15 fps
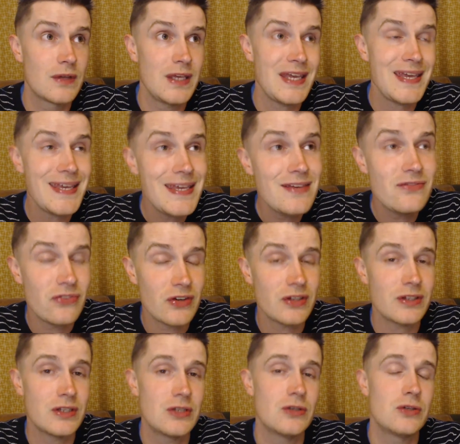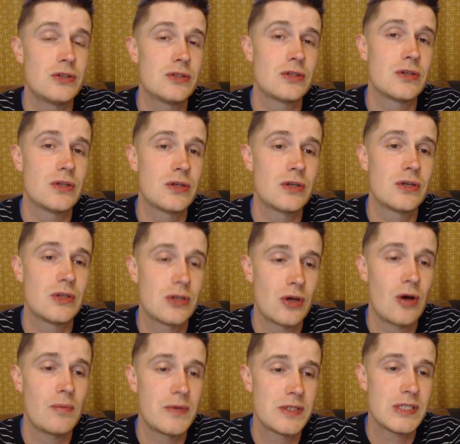even good
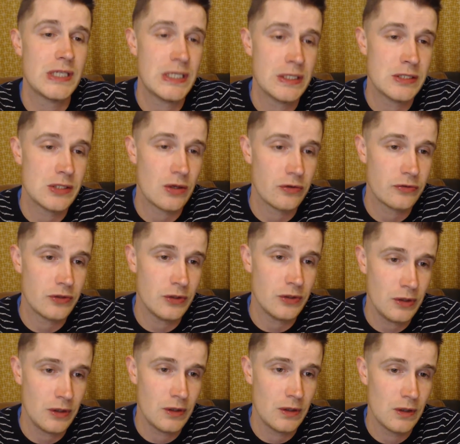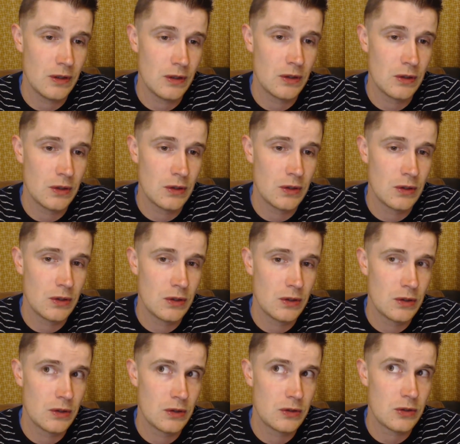commentators often
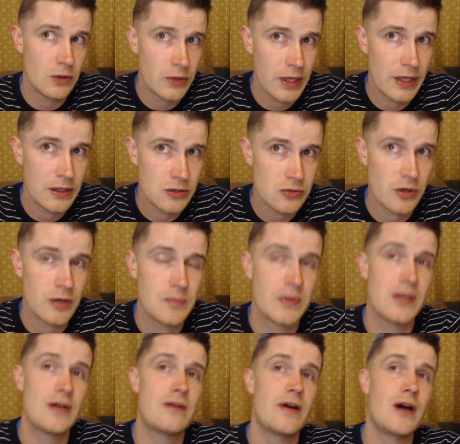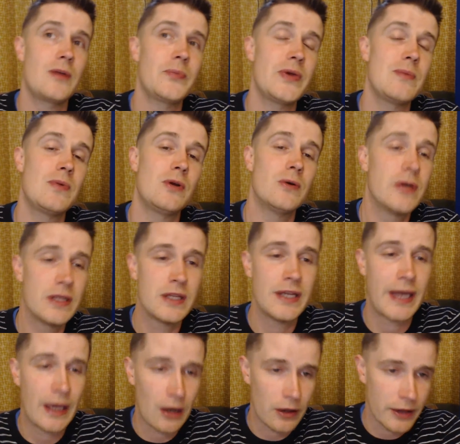don't get this right. But there are people who hit the
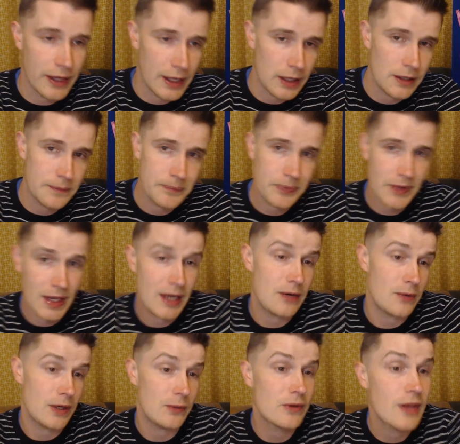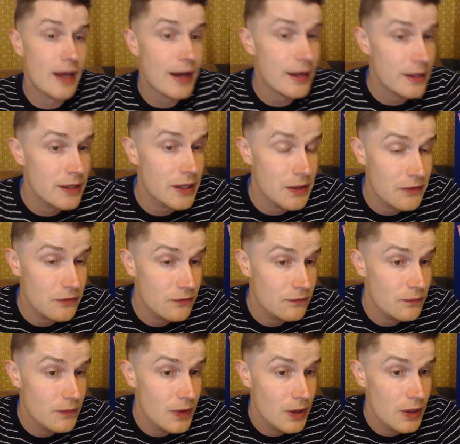nail on the head. Anyway, with that
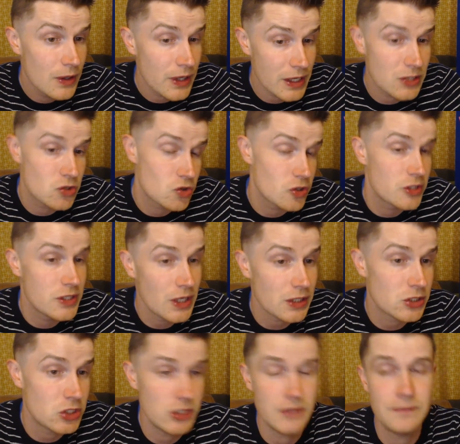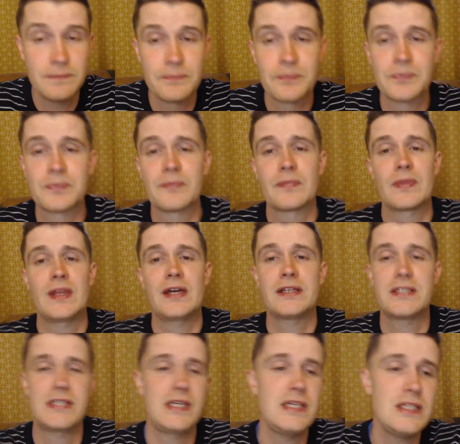introduction, that
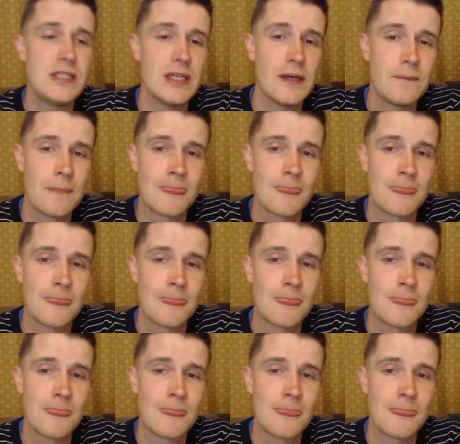teaser,